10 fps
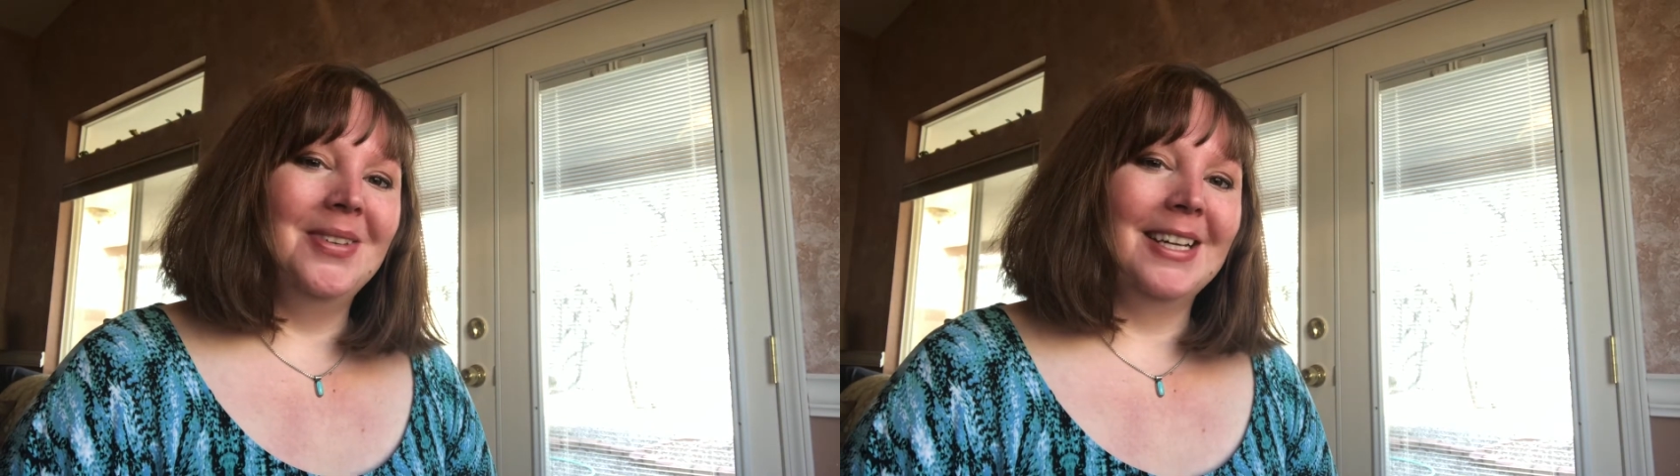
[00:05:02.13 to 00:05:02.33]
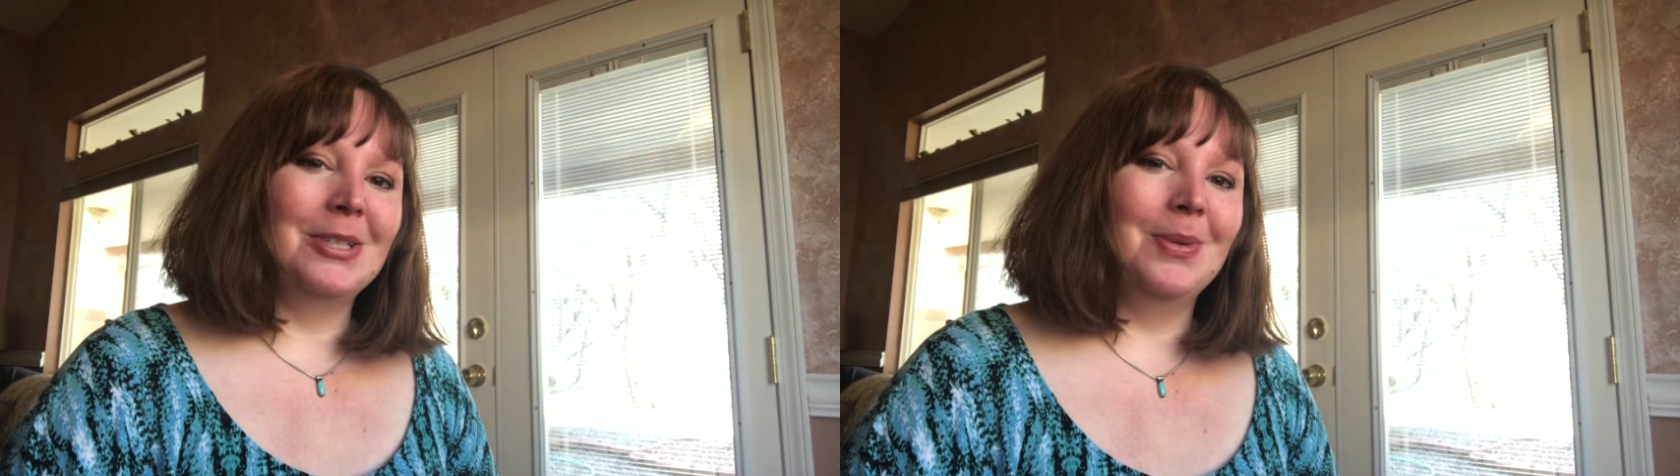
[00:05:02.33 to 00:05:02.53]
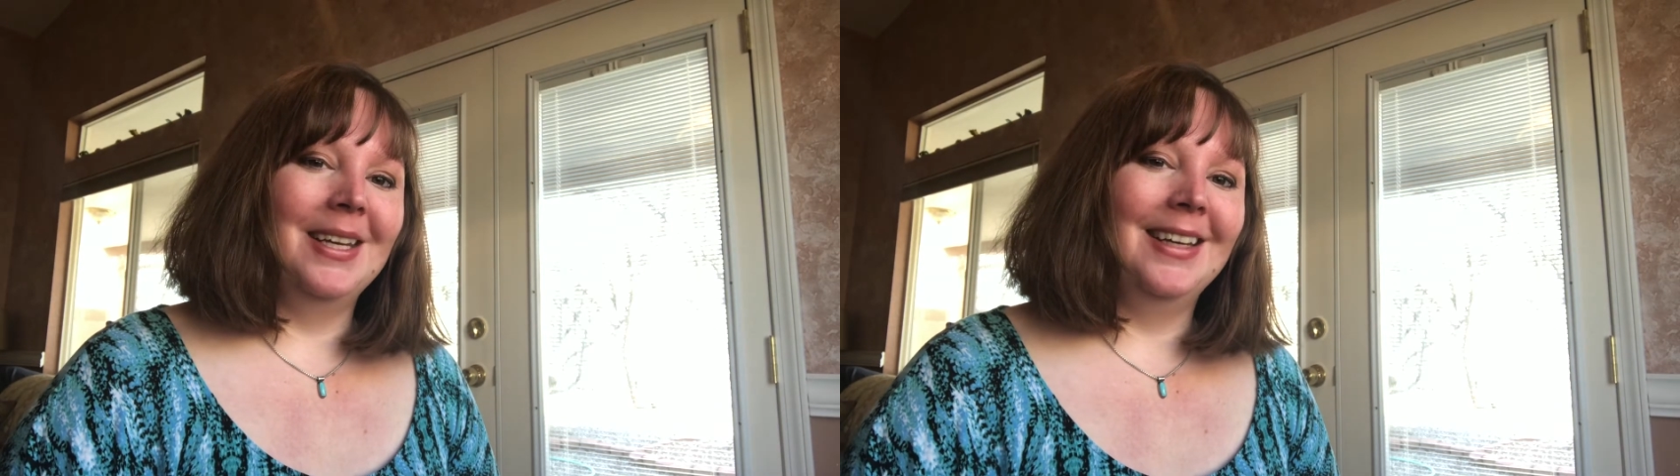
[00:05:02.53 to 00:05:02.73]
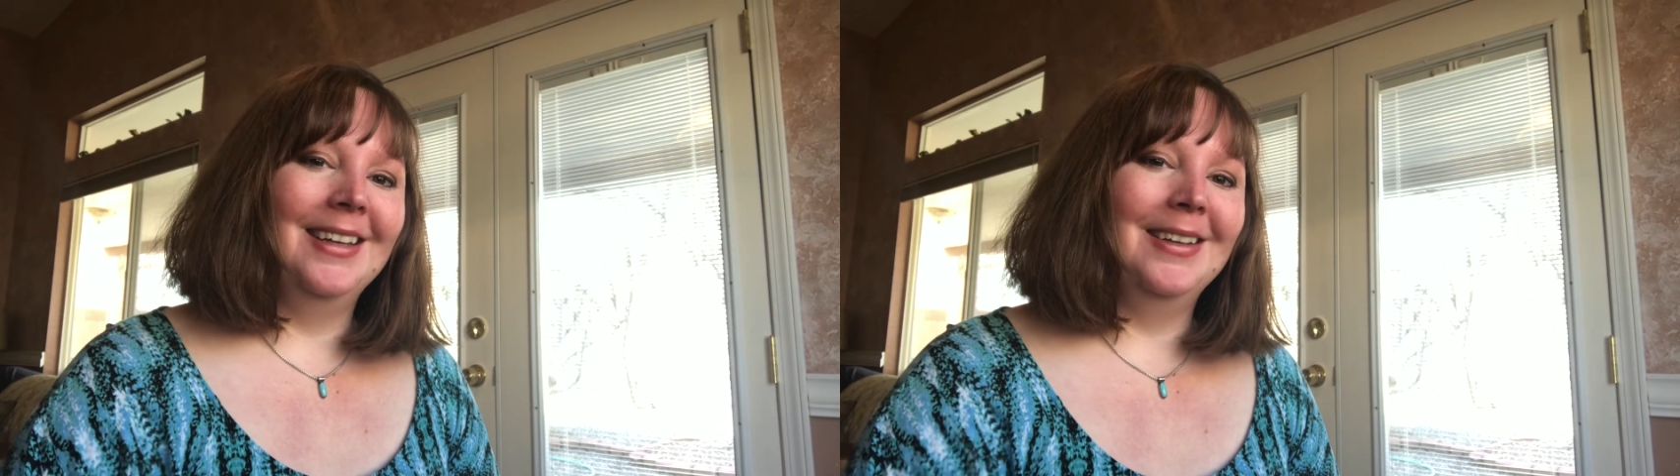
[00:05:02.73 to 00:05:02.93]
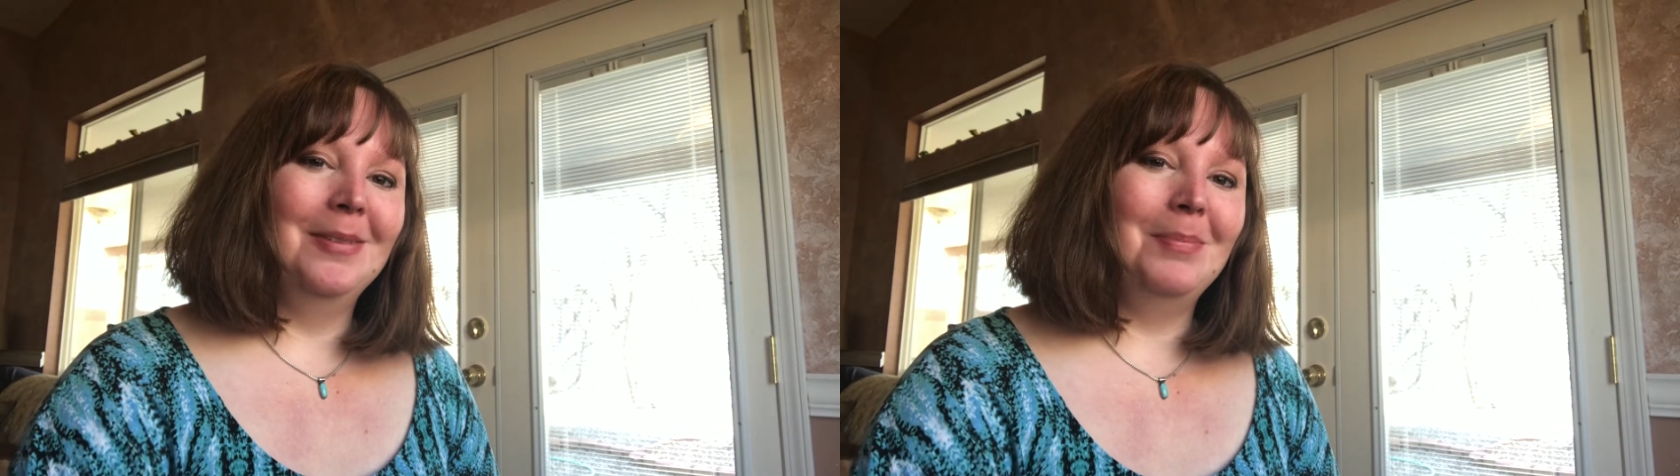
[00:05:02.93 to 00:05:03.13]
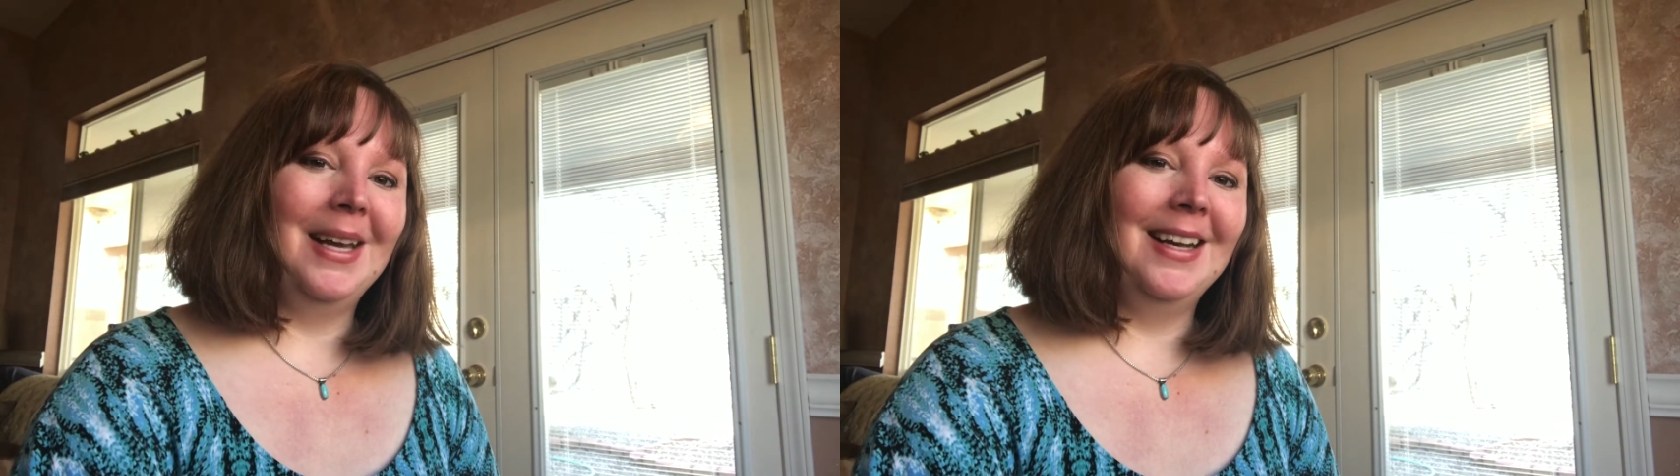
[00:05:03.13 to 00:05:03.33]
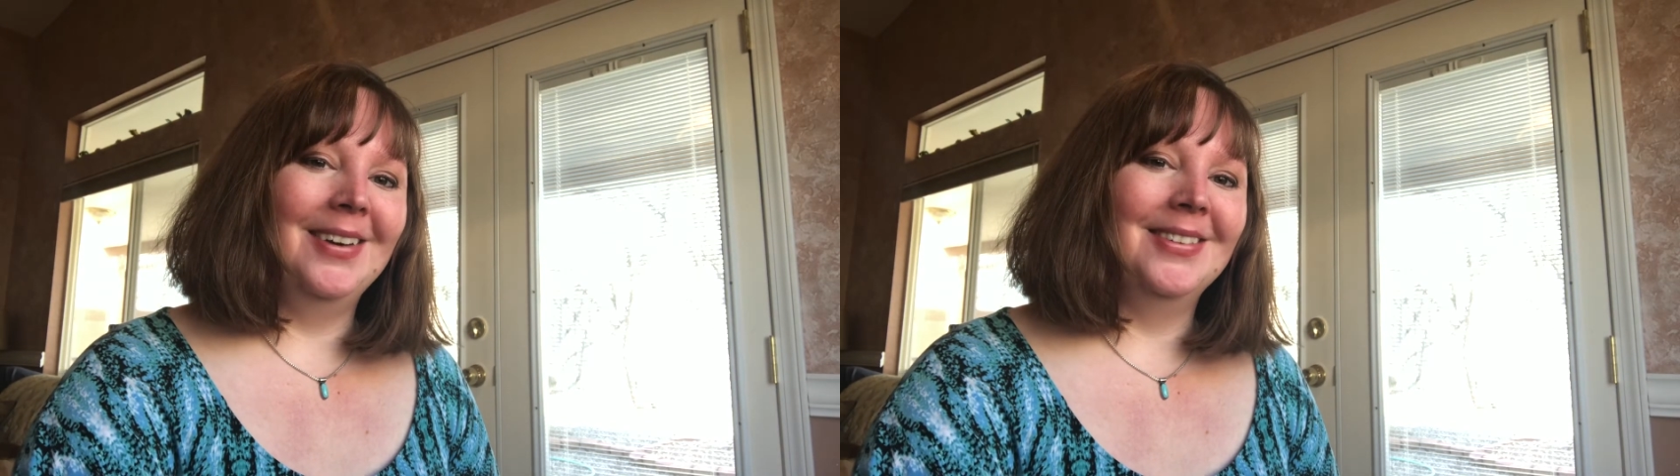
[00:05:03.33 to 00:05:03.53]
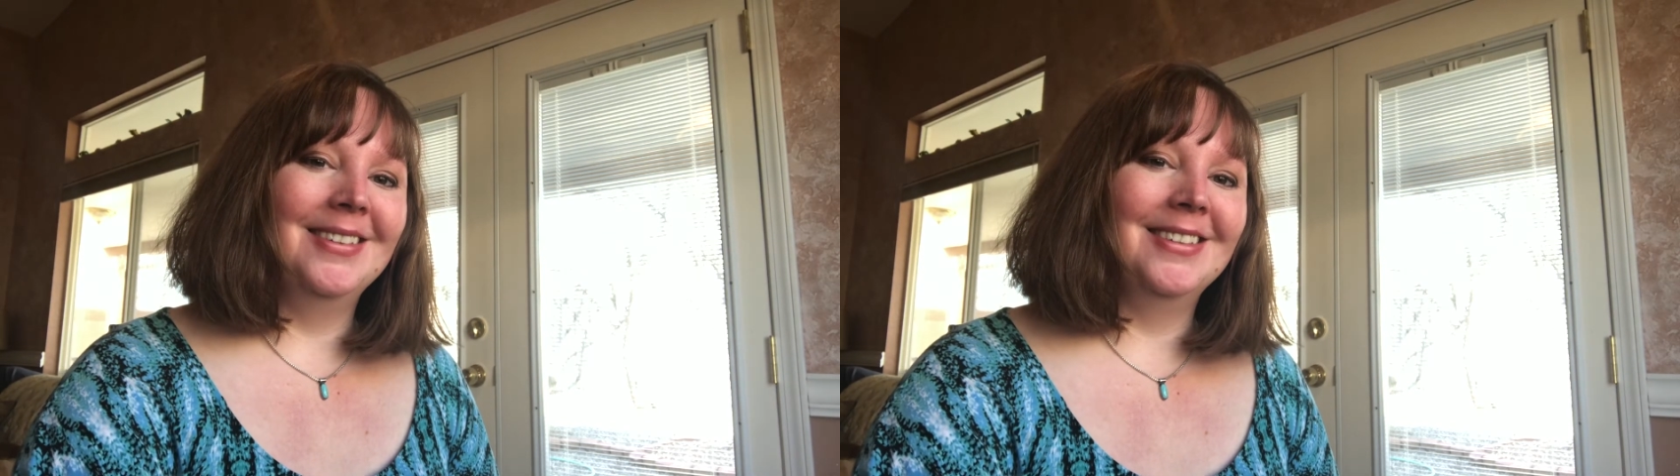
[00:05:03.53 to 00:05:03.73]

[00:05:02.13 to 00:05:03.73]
next week. Bye now.